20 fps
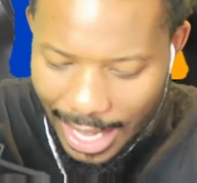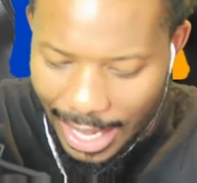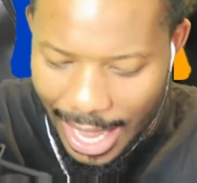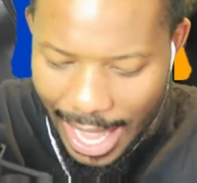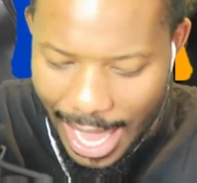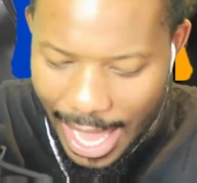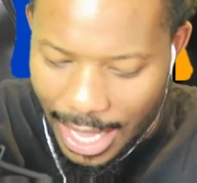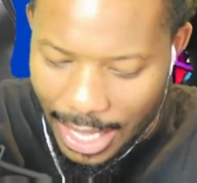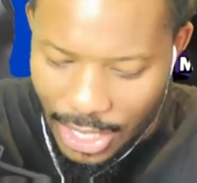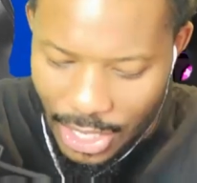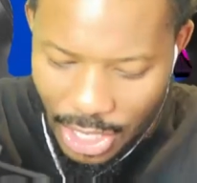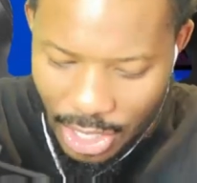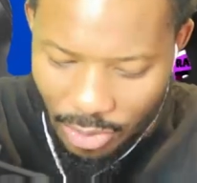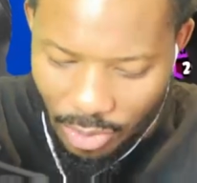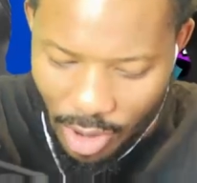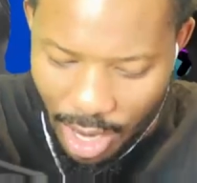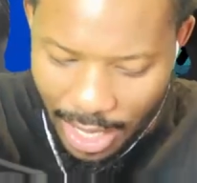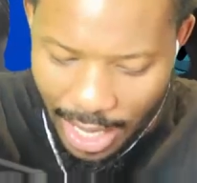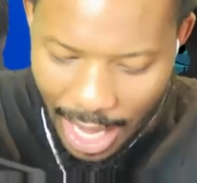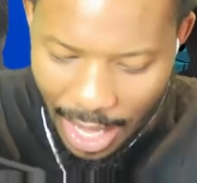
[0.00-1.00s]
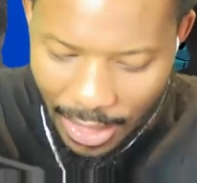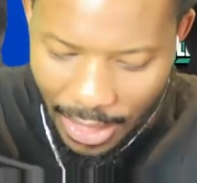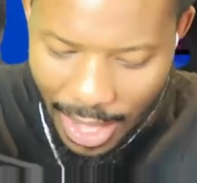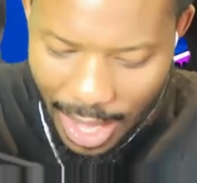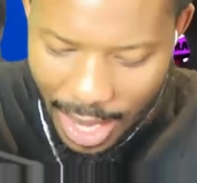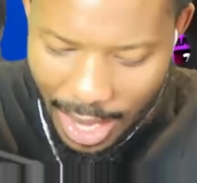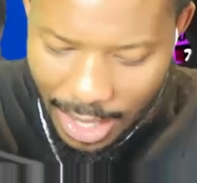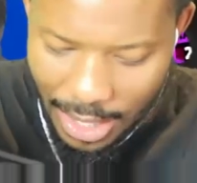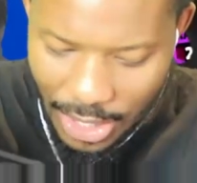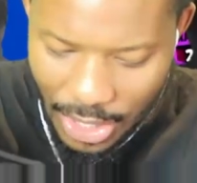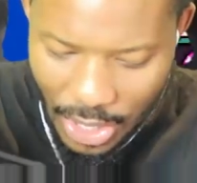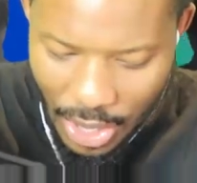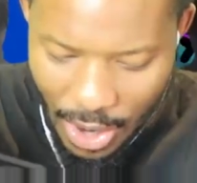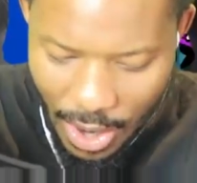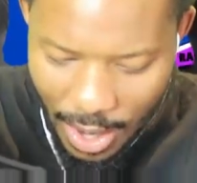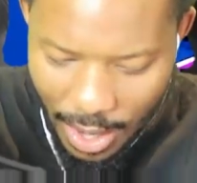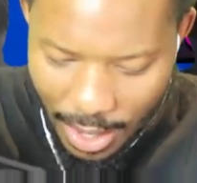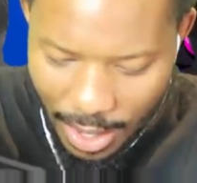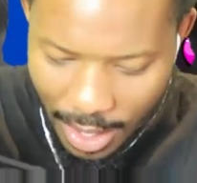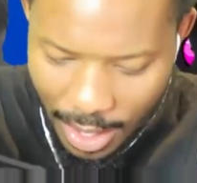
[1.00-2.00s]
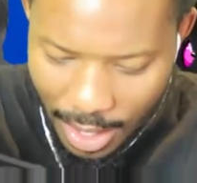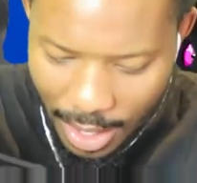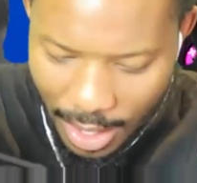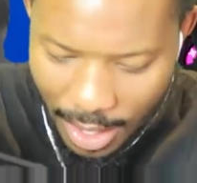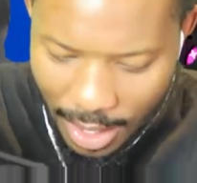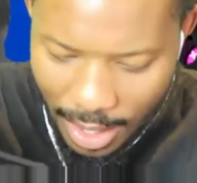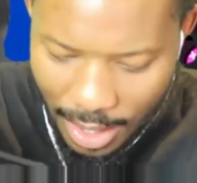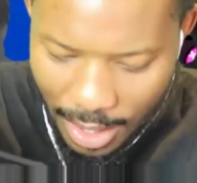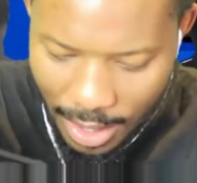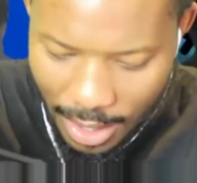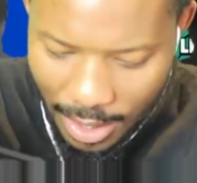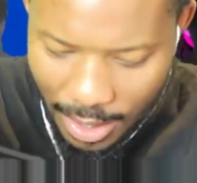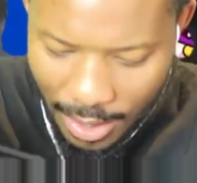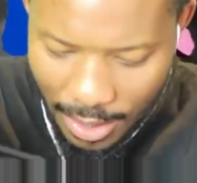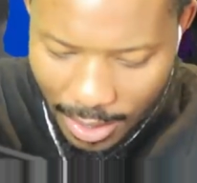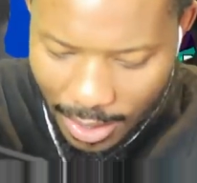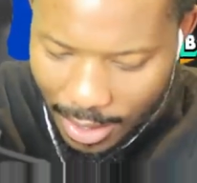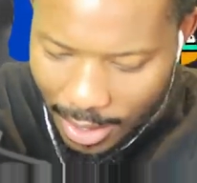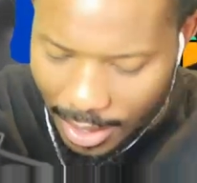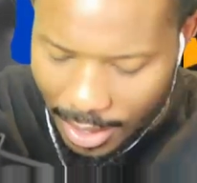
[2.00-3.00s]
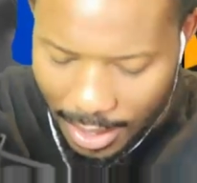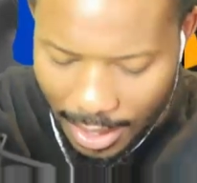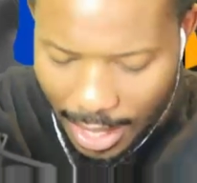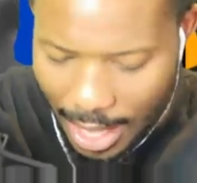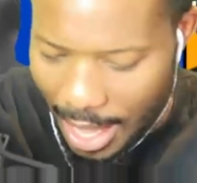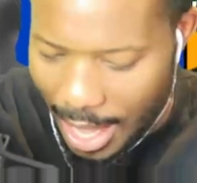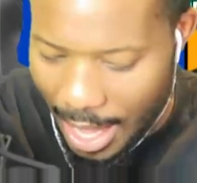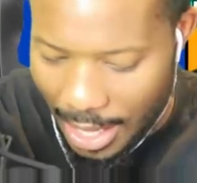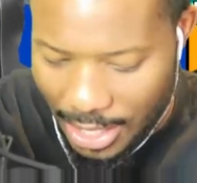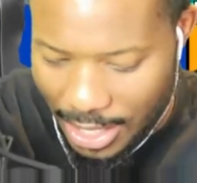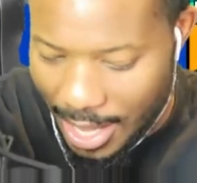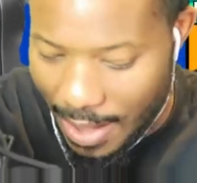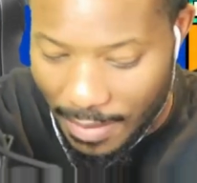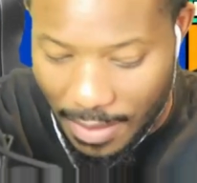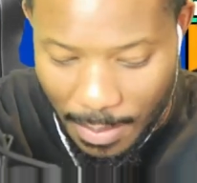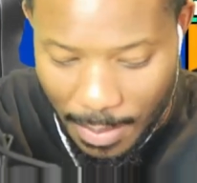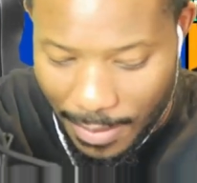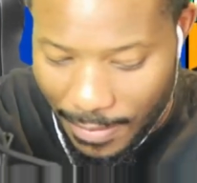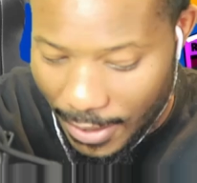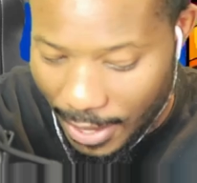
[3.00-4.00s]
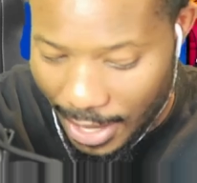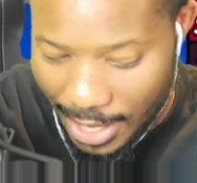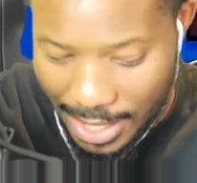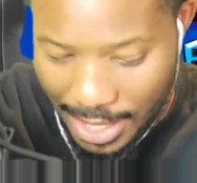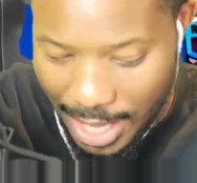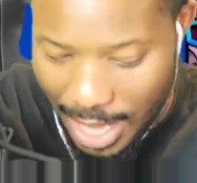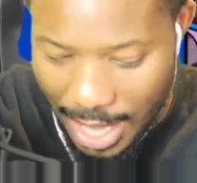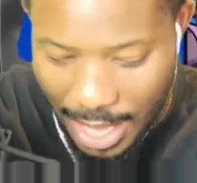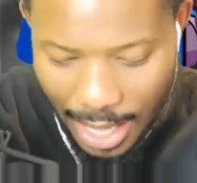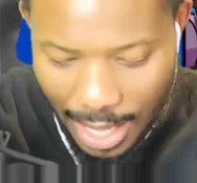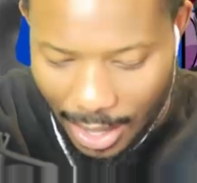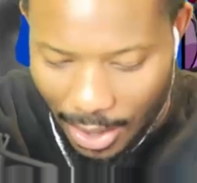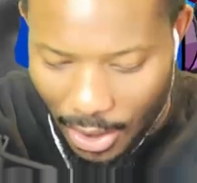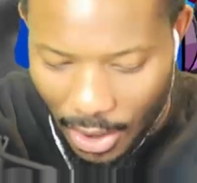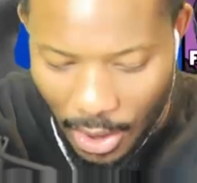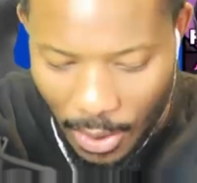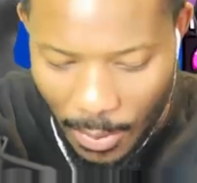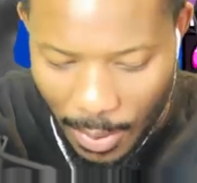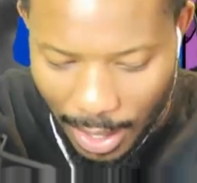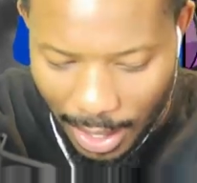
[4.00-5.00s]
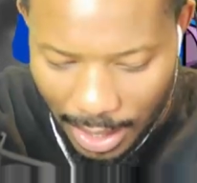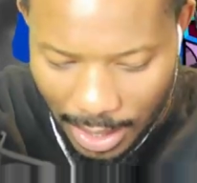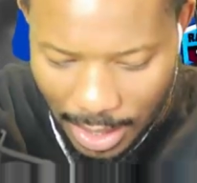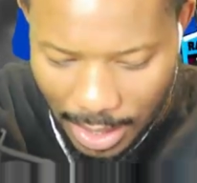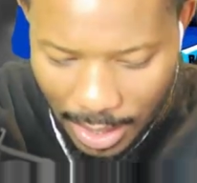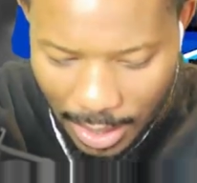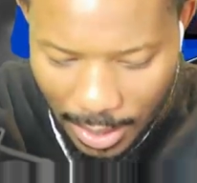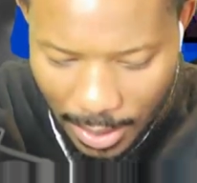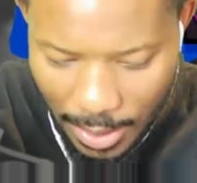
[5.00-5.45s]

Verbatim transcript: like, just run out there and start. Yeah, I just have to be very sneaky. Always.